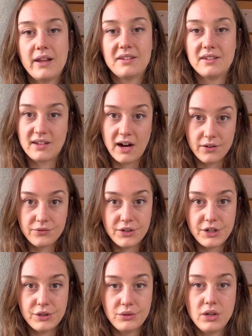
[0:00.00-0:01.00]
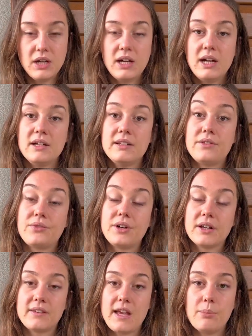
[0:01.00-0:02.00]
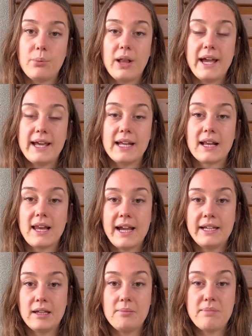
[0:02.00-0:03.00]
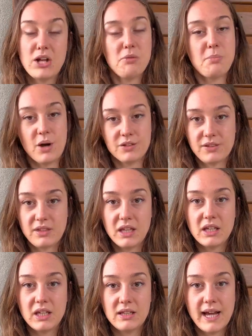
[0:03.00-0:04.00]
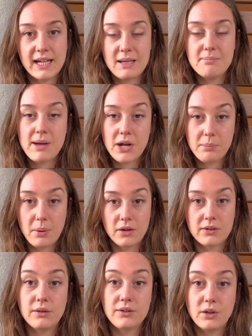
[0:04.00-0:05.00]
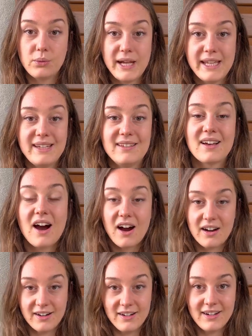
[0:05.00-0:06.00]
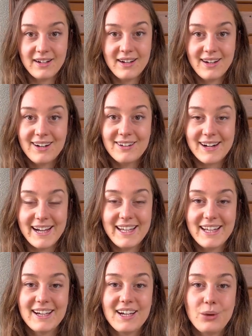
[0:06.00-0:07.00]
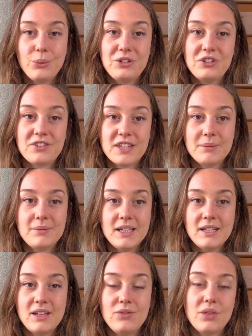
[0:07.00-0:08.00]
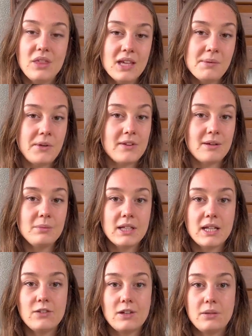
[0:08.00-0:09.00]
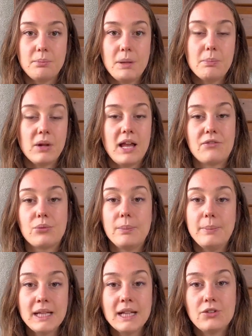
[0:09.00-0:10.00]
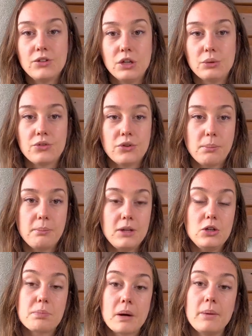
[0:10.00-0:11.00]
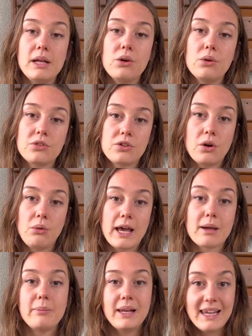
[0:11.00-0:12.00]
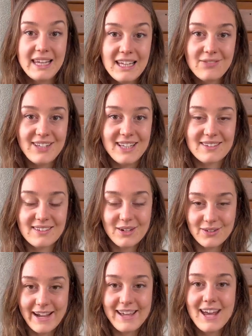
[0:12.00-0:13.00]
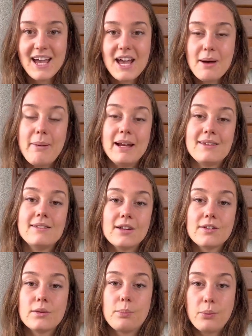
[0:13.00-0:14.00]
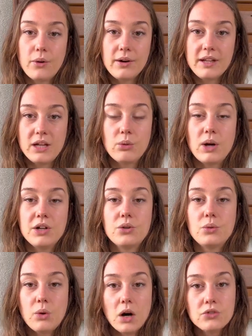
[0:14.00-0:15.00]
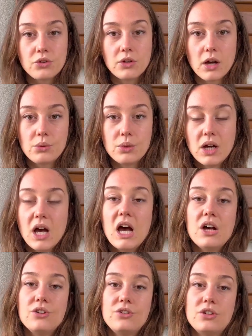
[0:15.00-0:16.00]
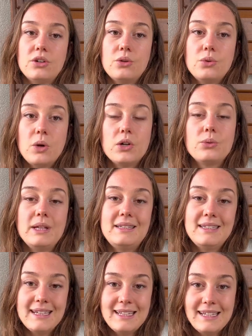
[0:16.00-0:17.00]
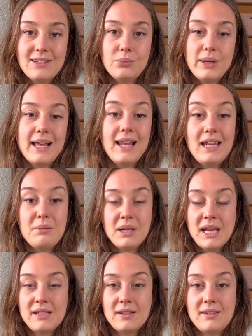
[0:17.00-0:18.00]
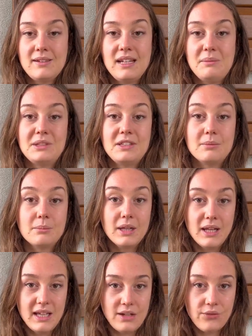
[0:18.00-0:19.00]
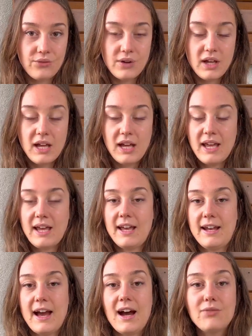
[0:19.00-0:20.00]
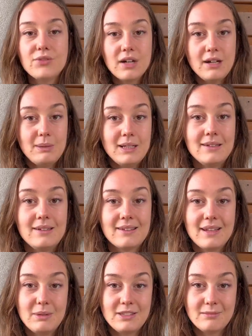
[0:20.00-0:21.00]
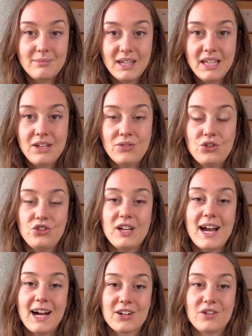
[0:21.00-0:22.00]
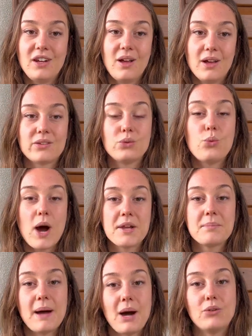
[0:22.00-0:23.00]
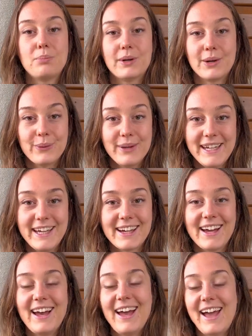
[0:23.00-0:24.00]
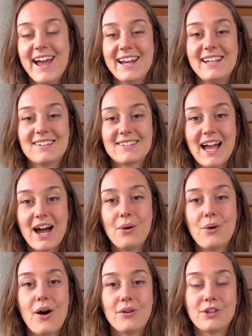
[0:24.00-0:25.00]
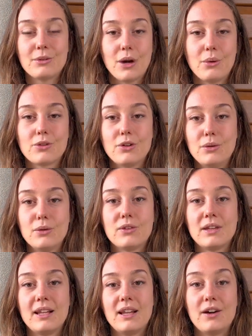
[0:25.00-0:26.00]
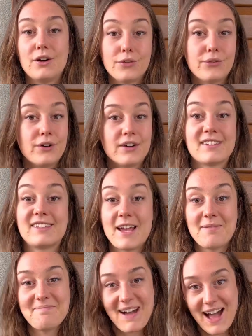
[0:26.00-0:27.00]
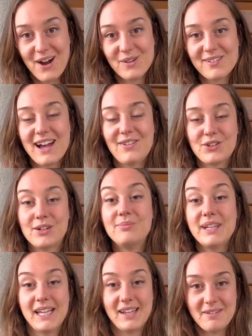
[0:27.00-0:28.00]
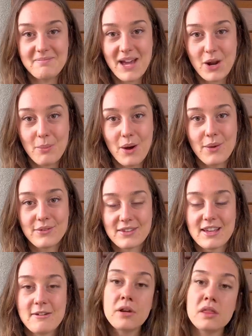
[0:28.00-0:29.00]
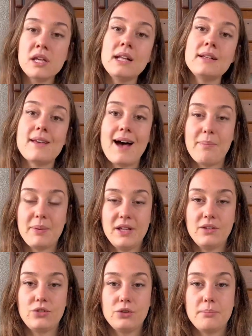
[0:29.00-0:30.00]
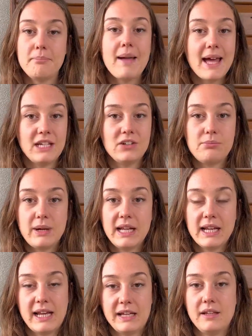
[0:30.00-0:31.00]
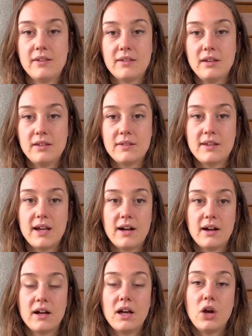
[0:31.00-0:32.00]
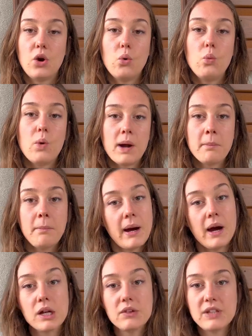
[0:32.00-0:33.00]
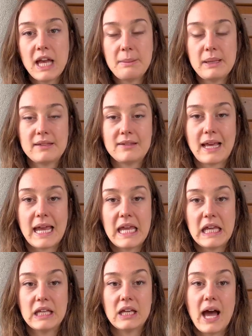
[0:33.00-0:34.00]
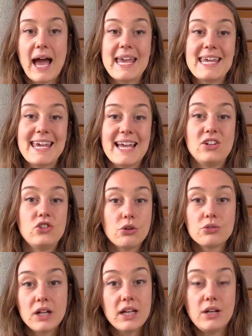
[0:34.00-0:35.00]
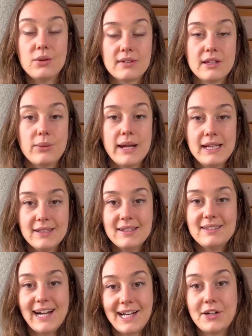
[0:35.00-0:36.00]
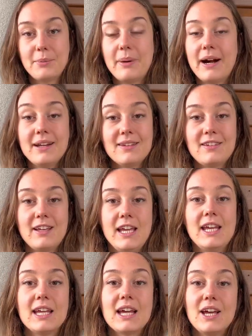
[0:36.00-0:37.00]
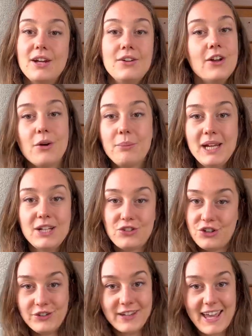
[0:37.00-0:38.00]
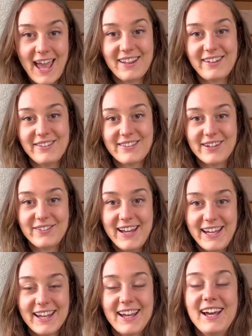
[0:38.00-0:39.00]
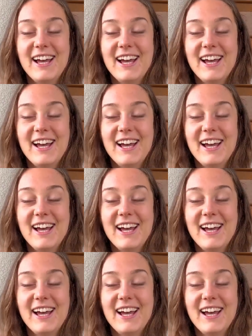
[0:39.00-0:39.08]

loss is hard for you, that, for example, I had a client in menopause thinking that in menopause, losing weight is harder, right? Which is something, if you think about it, something that people have repeated to you. So you probably also like believe this, right? But it's not supporting where you want to go. So what we did is we eliminated this limiting belief. And after eliminating this limiting belief, she actually lost 1 pound per week and is now on the road to lose her first 10 pounds after being in menopause. First thing that's happening to many of my clients is their one part of them is saying, I can totally lose the weight. The other part is saying, no, bitch, you can't lose the weight.